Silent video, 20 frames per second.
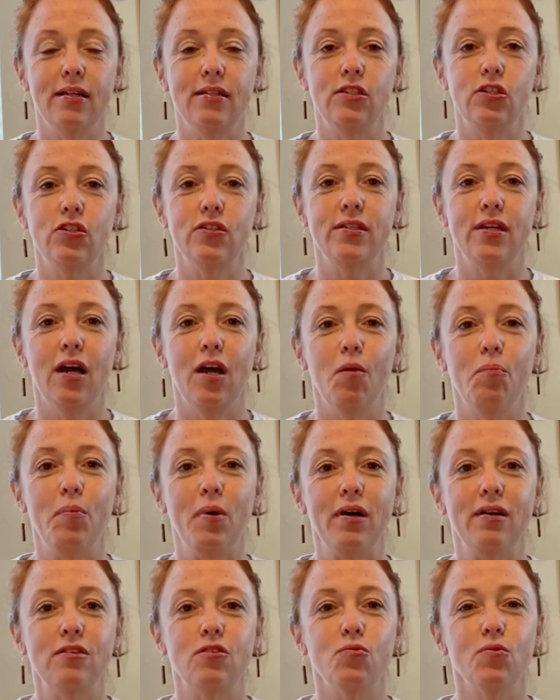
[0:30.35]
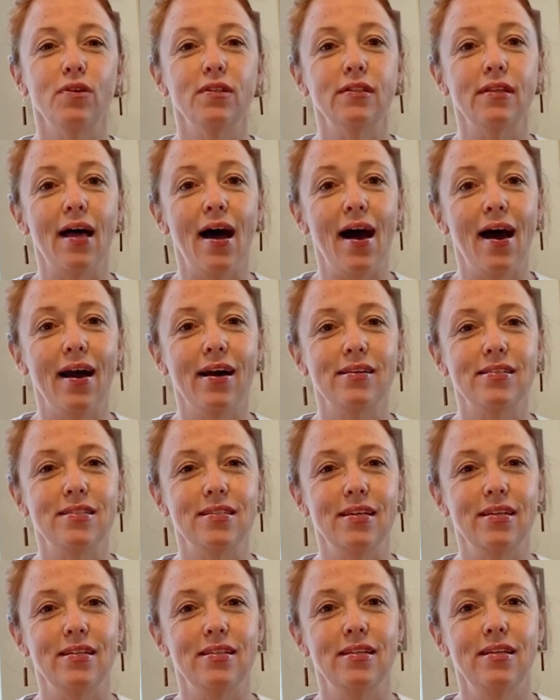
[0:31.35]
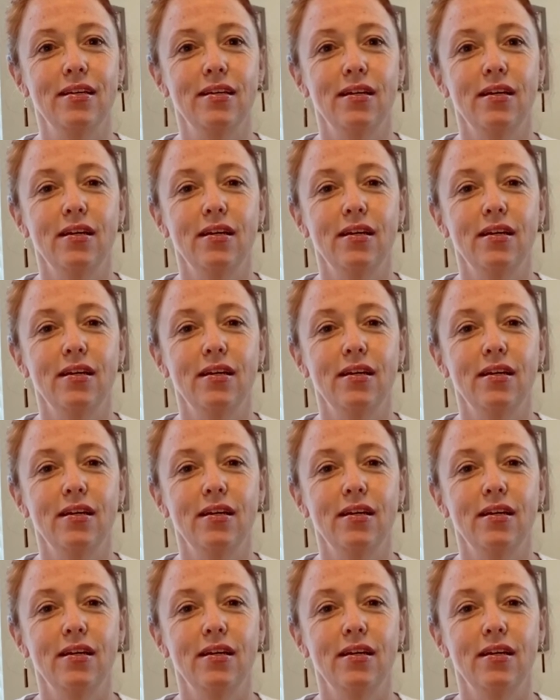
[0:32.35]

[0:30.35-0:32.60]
just to help us relax and